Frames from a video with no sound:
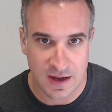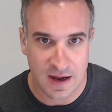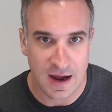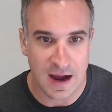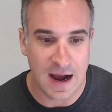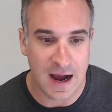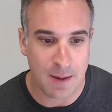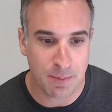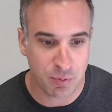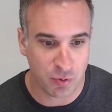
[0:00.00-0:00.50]

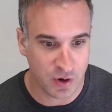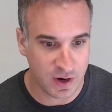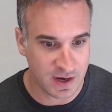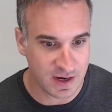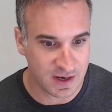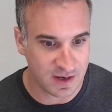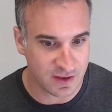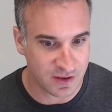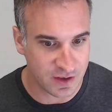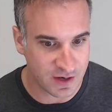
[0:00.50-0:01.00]

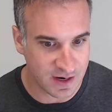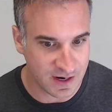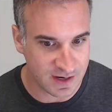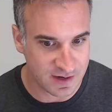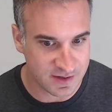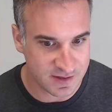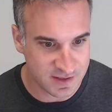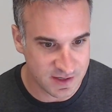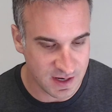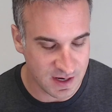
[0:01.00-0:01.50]
operating in the United
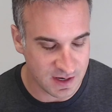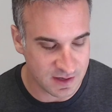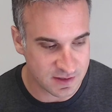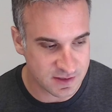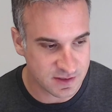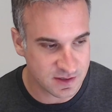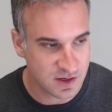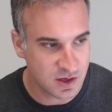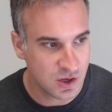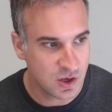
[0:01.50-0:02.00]

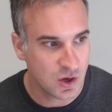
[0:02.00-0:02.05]
States?